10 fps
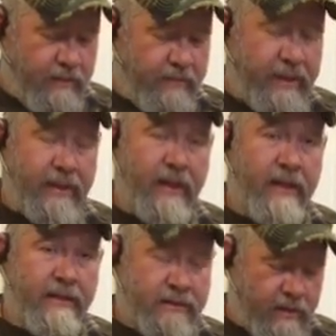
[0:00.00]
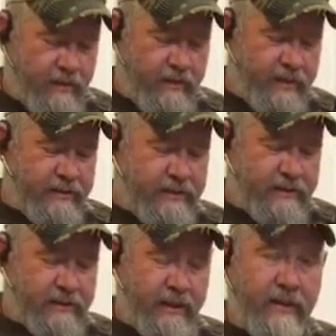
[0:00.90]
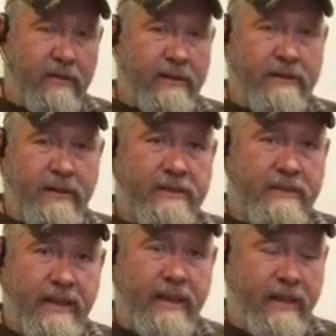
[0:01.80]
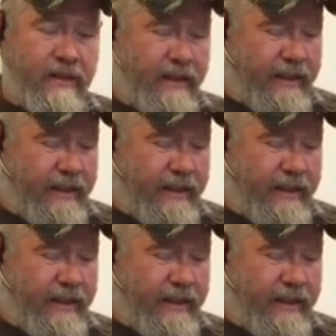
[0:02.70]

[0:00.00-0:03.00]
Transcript: because this is legal in Tennessee